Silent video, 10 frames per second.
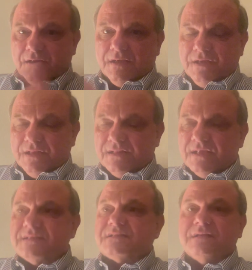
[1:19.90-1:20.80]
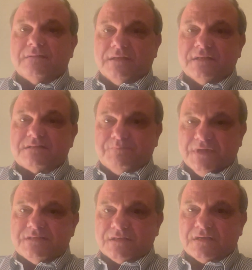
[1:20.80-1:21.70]
And that's it. That's
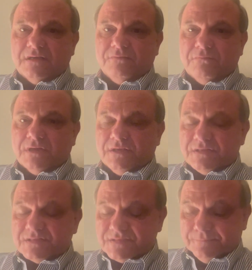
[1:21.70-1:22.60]
basically what it is.